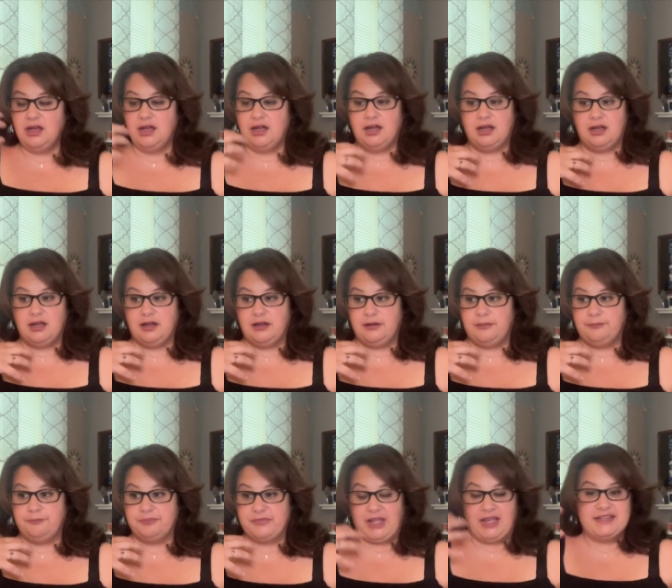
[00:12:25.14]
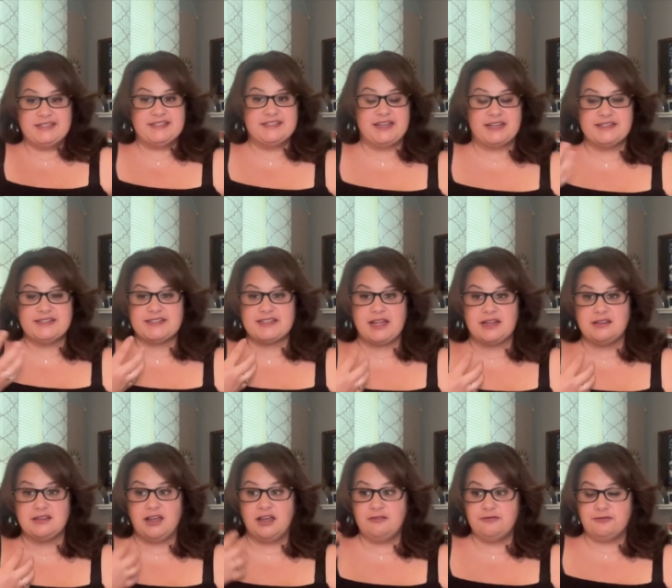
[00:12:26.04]
I sense that
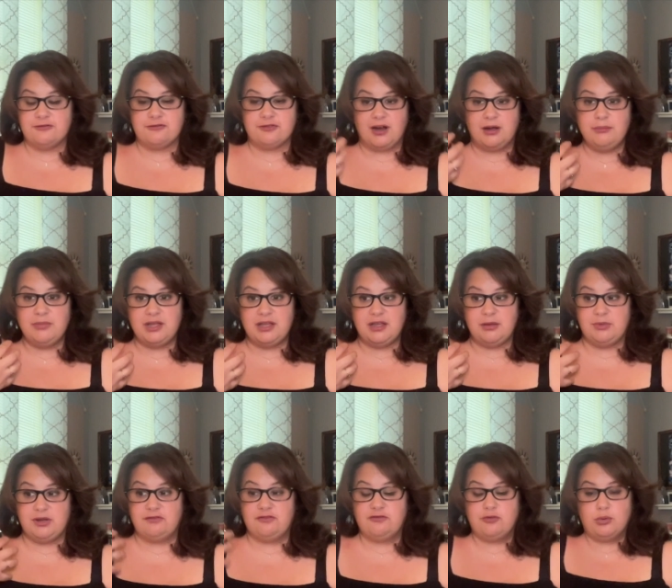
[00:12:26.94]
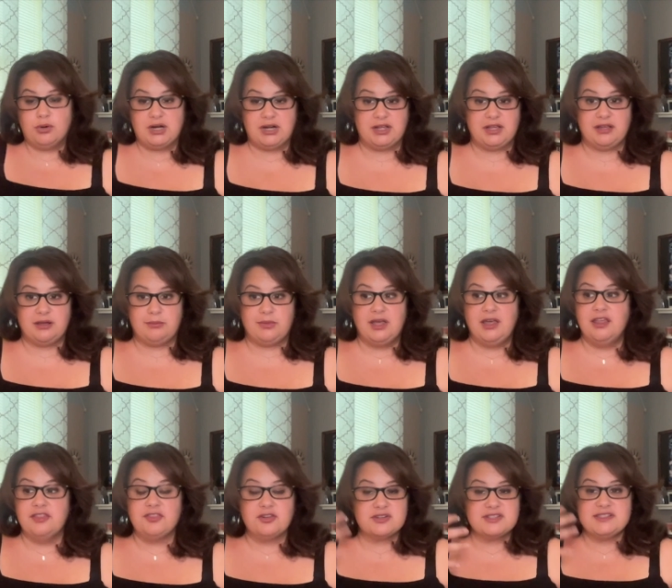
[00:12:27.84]
love from him and for him.
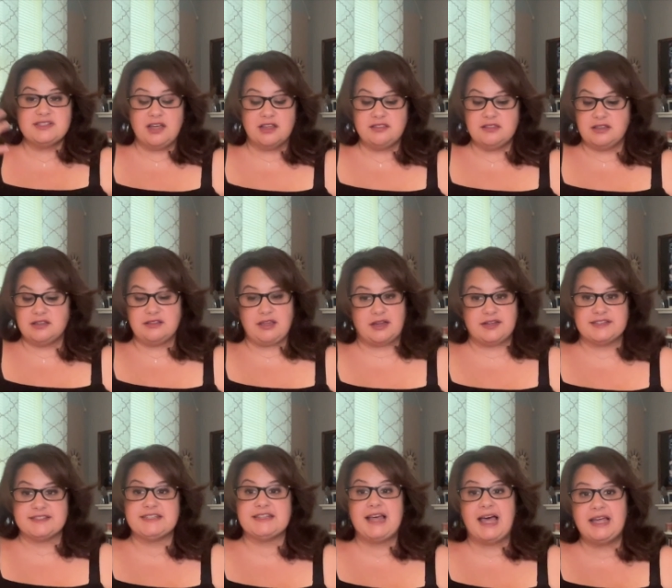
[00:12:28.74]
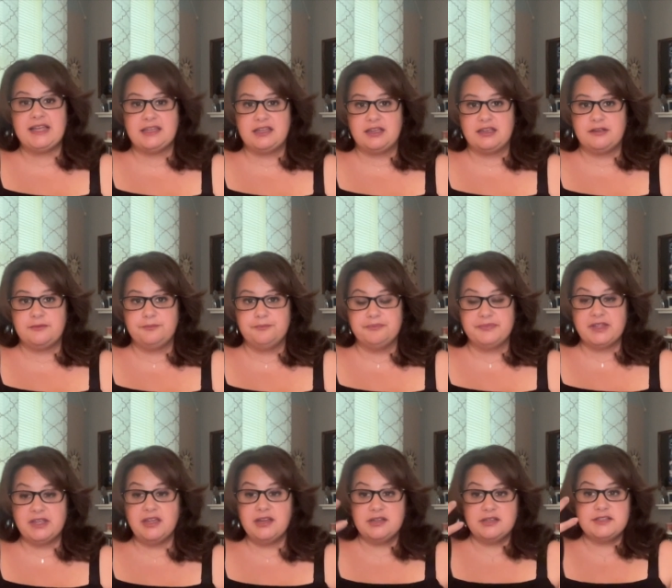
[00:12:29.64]
There's nothing that is lacking.
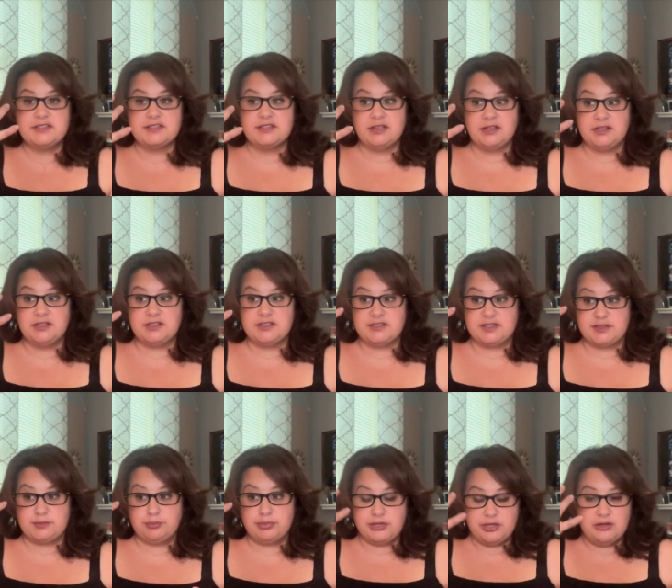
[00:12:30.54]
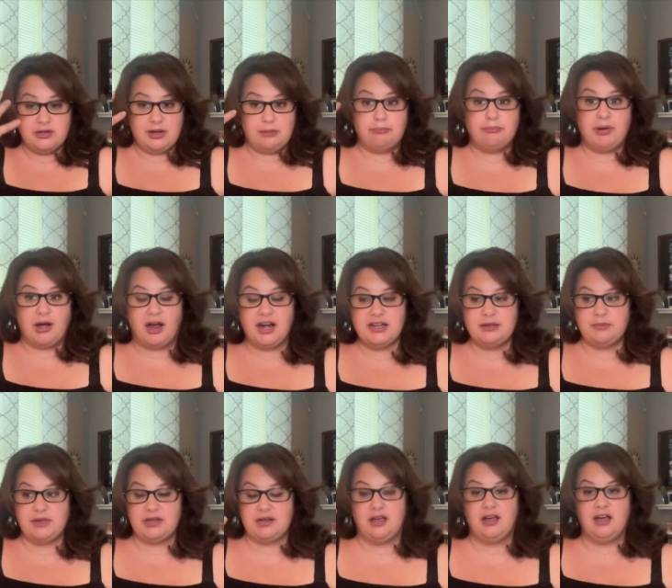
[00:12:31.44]
It is this pure
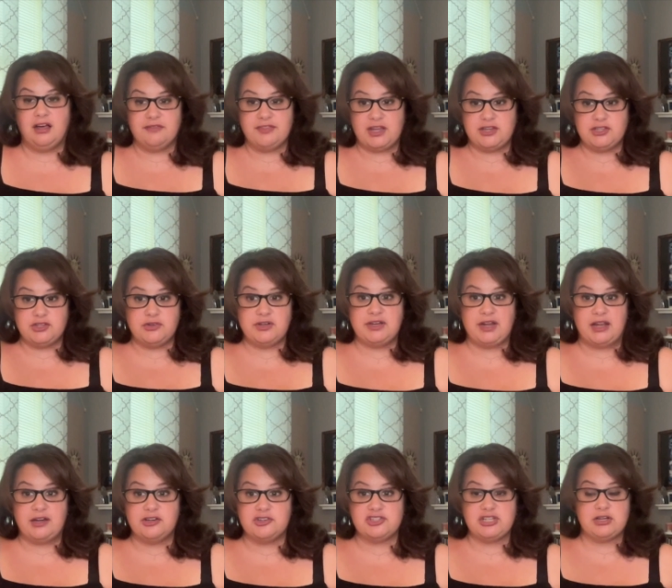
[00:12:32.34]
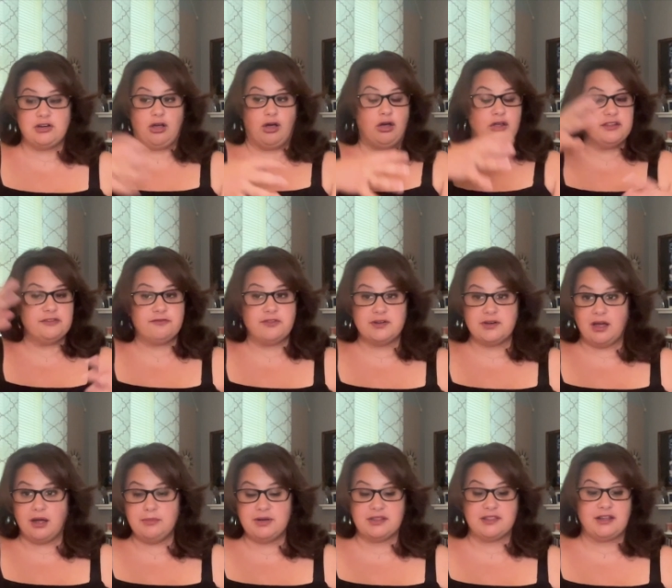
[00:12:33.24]
embodiment of that union energy and all the
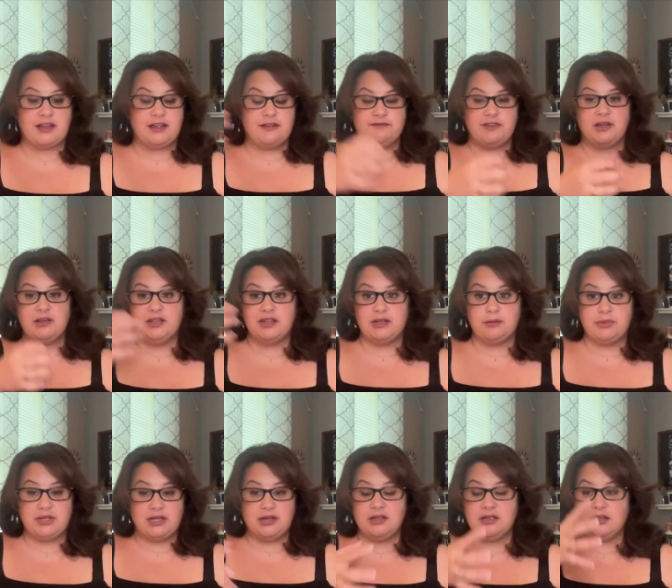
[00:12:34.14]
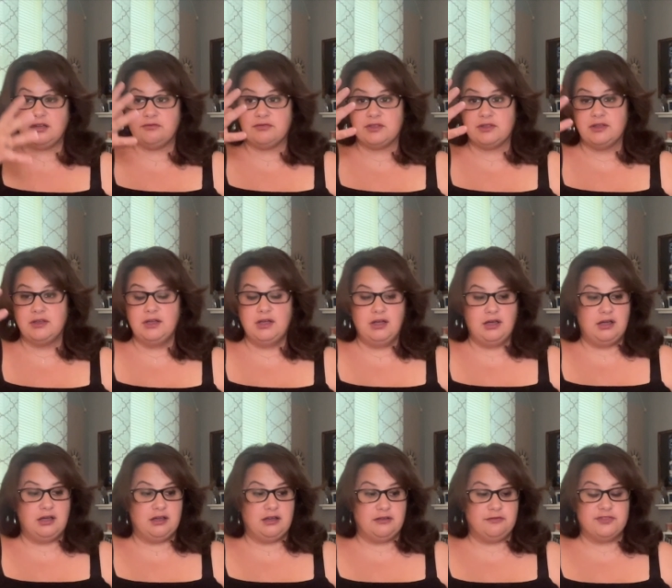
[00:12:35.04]
phenomena that I felt in the beginning
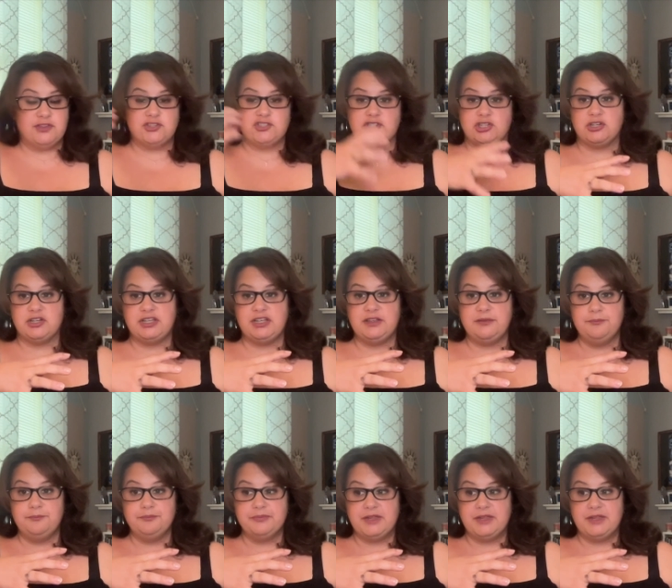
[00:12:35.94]
of the journey.